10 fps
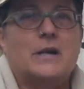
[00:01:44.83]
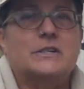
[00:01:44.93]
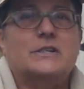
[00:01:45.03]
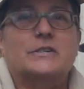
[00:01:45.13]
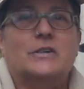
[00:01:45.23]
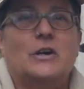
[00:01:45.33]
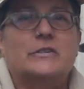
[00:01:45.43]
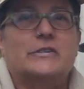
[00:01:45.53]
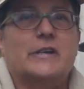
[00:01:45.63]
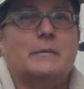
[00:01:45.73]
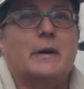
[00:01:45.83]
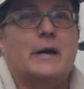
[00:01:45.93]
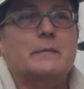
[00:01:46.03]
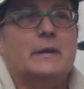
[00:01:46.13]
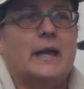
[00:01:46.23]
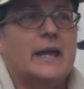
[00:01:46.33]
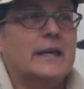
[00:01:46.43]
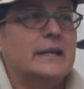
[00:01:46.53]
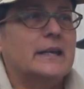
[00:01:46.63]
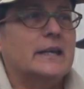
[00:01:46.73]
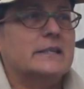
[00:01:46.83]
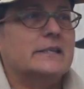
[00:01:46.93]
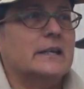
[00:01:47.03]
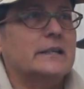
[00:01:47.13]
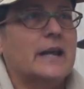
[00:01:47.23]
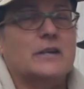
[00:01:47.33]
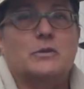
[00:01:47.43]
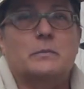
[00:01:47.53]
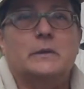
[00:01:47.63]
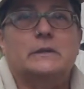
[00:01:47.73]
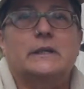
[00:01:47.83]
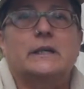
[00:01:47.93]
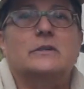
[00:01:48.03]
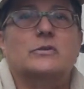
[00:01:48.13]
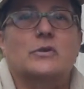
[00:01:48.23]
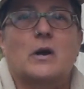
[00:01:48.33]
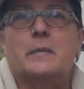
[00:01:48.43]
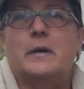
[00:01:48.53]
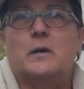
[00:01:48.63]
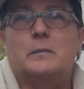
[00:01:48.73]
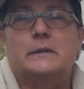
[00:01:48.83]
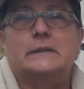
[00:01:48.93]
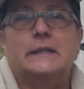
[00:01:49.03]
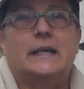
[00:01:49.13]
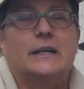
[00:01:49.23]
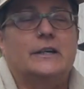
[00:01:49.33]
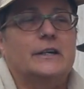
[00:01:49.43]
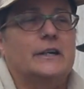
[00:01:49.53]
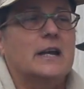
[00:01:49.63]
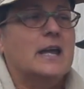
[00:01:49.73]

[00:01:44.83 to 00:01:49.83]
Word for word: project is called SubHub, and it's a natural building, straw bale building here.